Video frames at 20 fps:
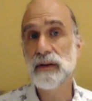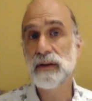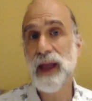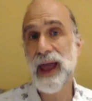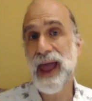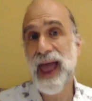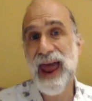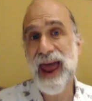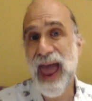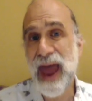
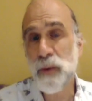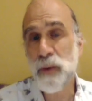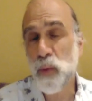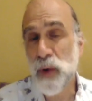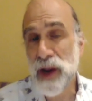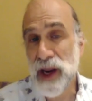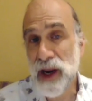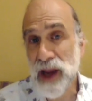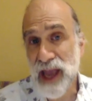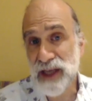and,
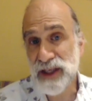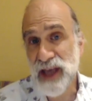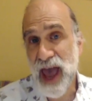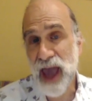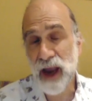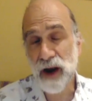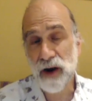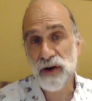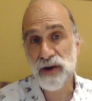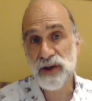we as
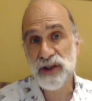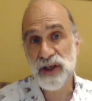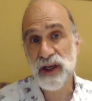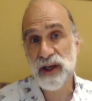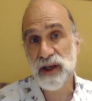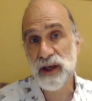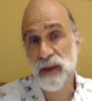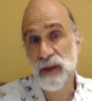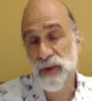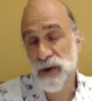hackers
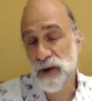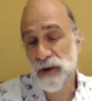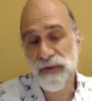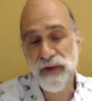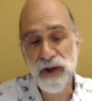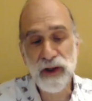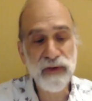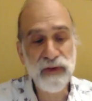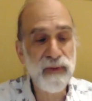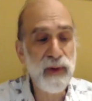in the computer
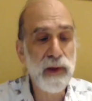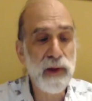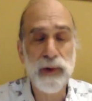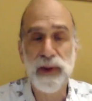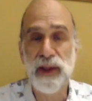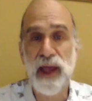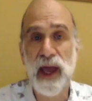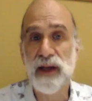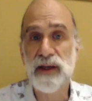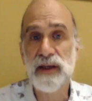field are familiar
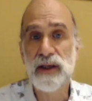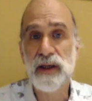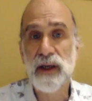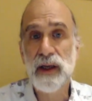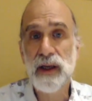with that.